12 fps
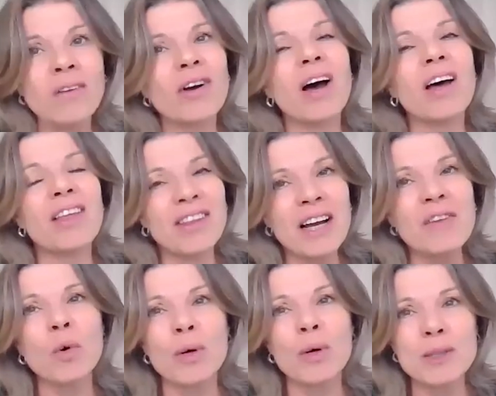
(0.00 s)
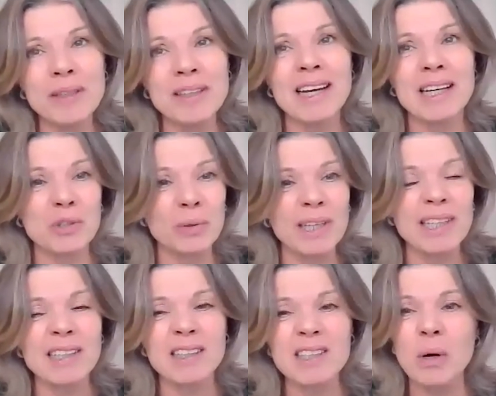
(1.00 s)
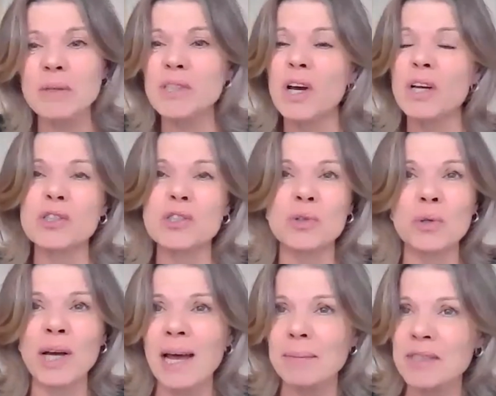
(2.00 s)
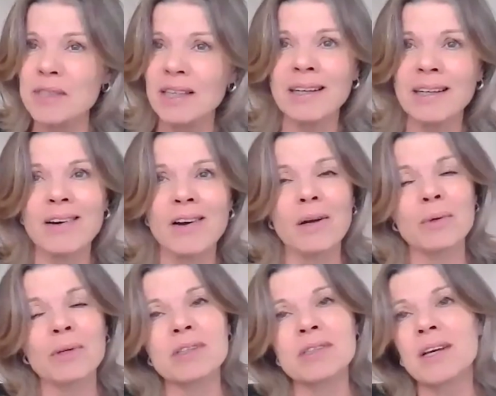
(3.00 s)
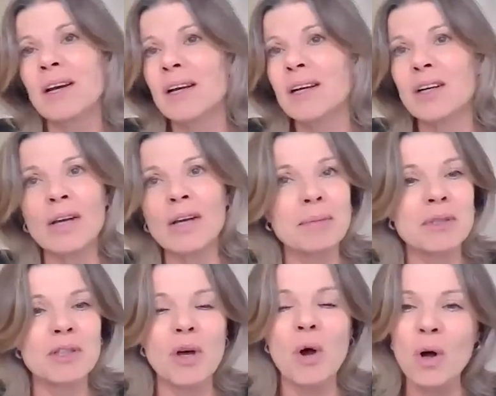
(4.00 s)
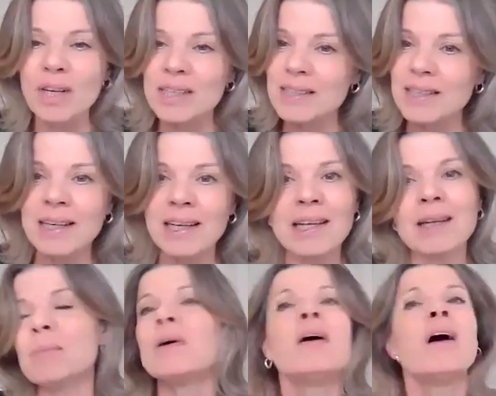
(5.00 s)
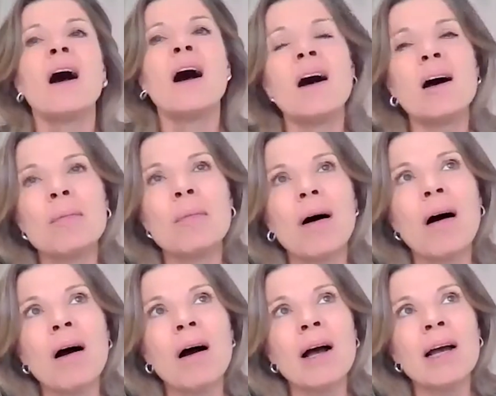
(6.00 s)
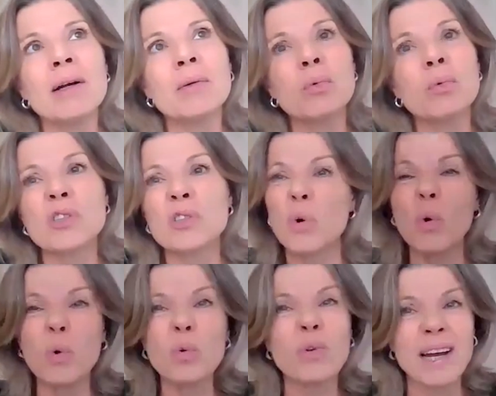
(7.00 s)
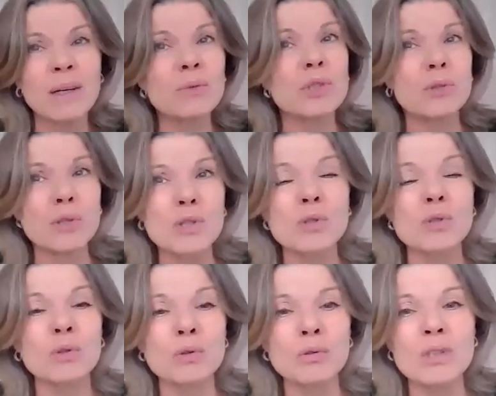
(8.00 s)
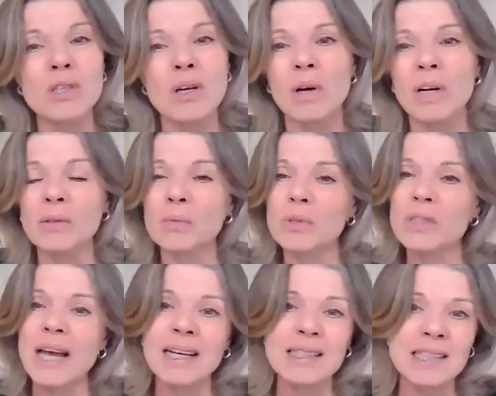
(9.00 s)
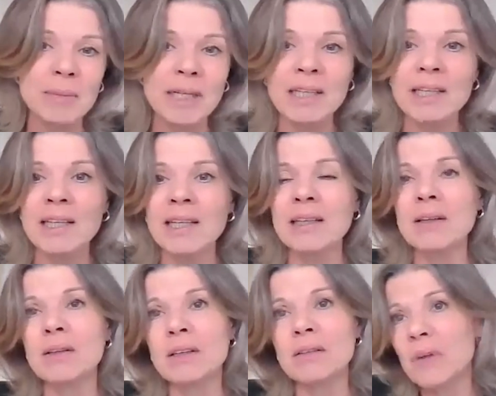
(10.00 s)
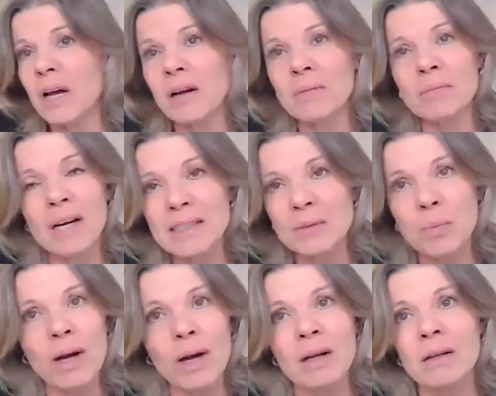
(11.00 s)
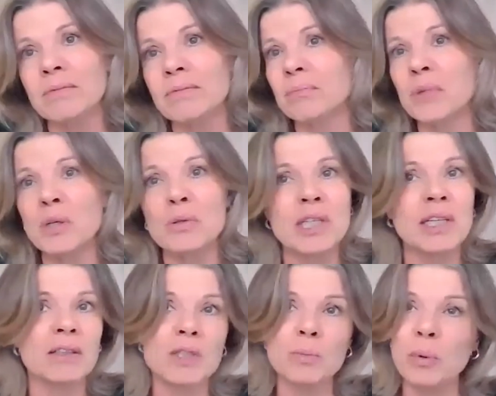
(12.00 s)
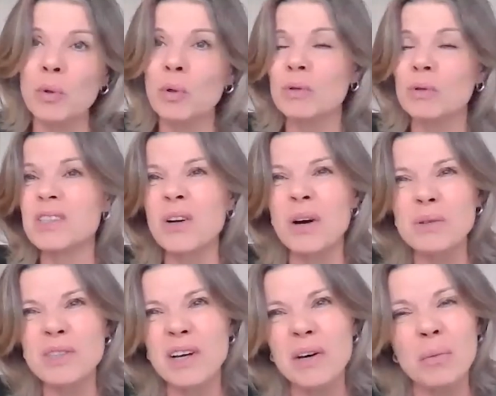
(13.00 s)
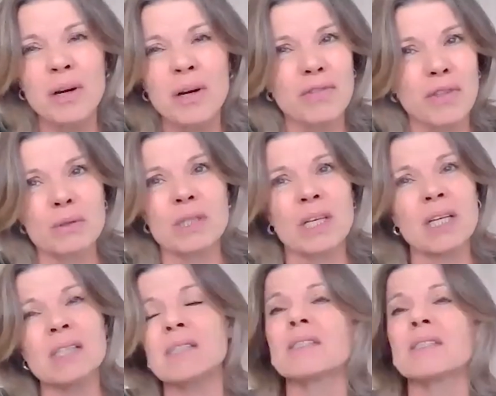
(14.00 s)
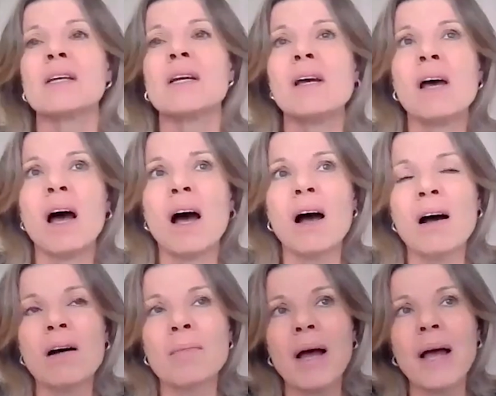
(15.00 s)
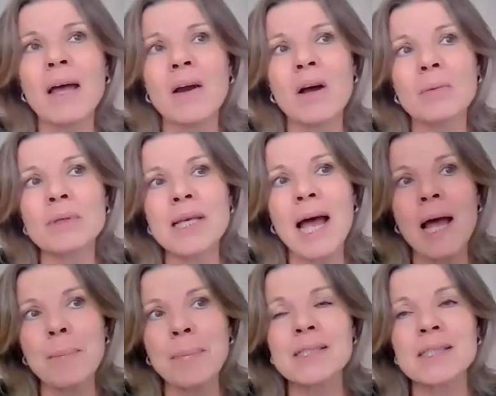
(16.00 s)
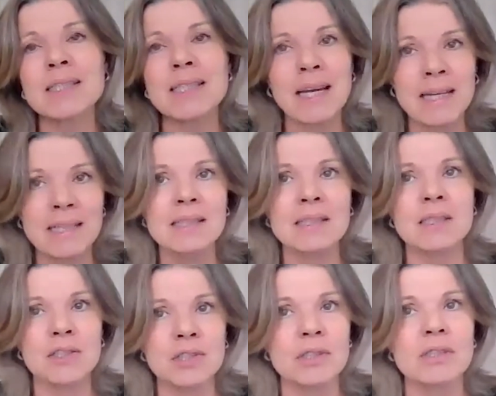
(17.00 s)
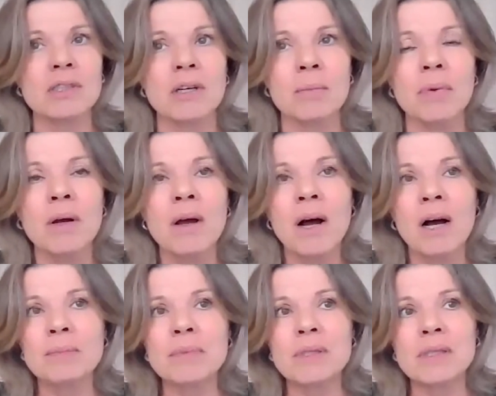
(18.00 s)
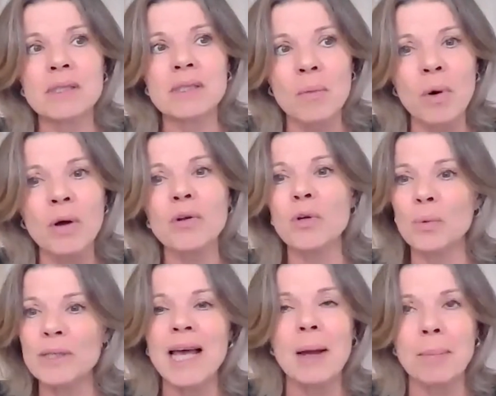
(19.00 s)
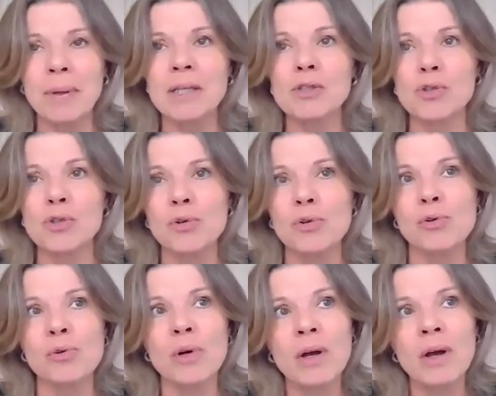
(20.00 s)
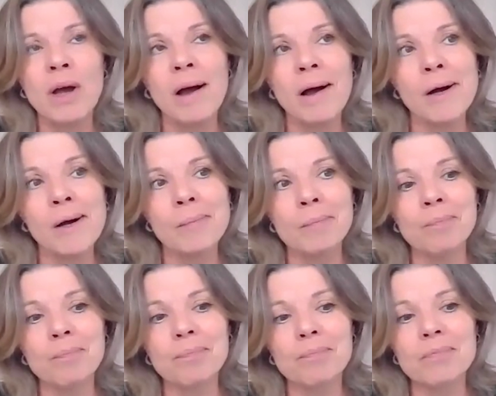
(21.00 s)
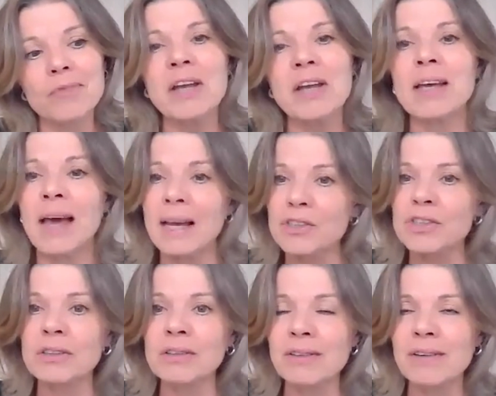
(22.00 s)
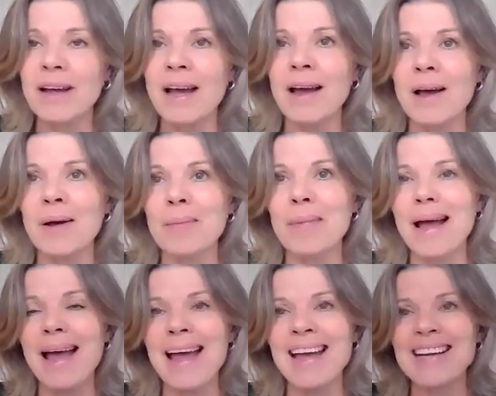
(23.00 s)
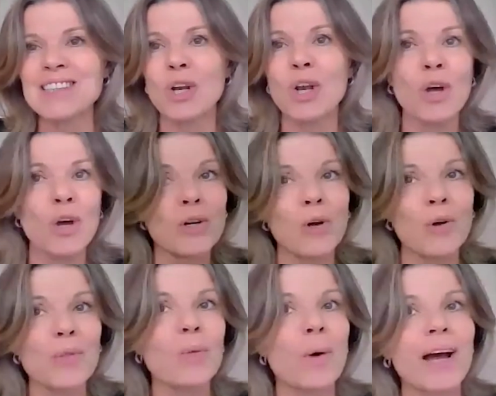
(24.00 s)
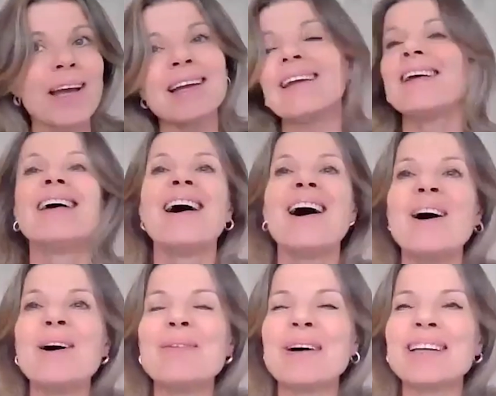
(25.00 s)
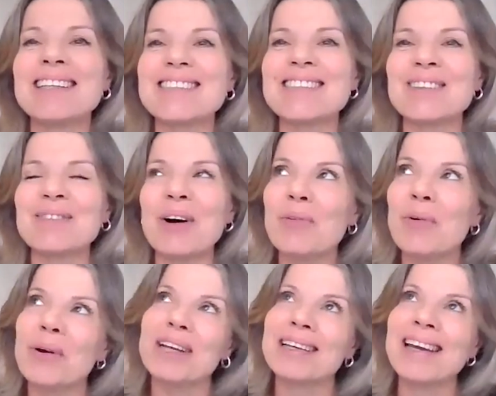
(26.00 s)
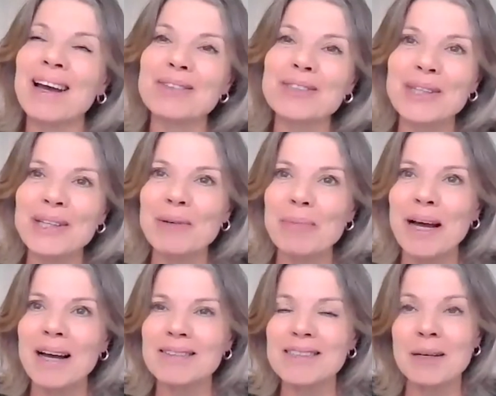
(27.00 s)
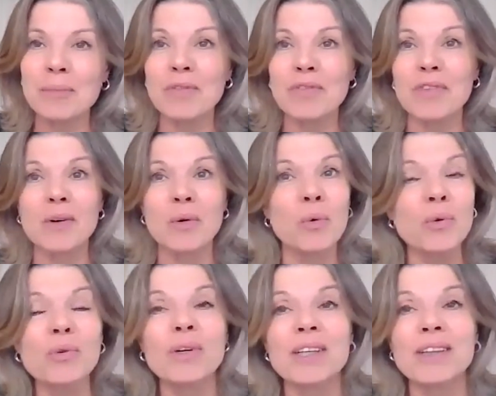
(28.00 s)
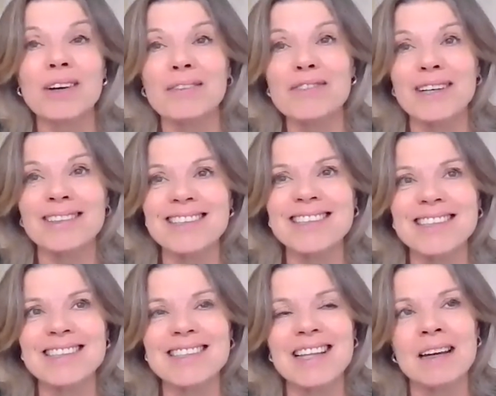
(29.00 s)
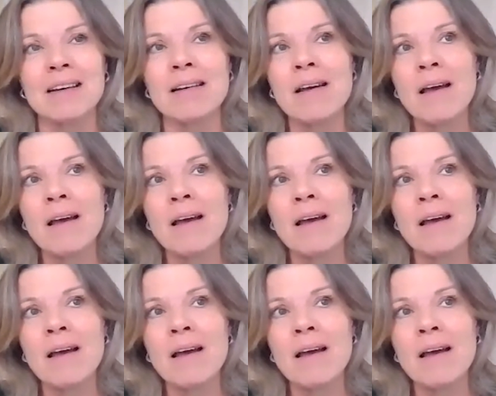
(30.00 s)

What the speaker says: no, I think I've always been a natural leader. So I was kind of school captain. I was, captain of the hockey team. I was an all-rounder at school. So I was academically, I did well, music, sport. So I was kind of one of those kids. And I was happy to take decisions. I'm someone who is happy to take action and learn along the way. And it's ironic now to think about some of the authoring that I've done since then.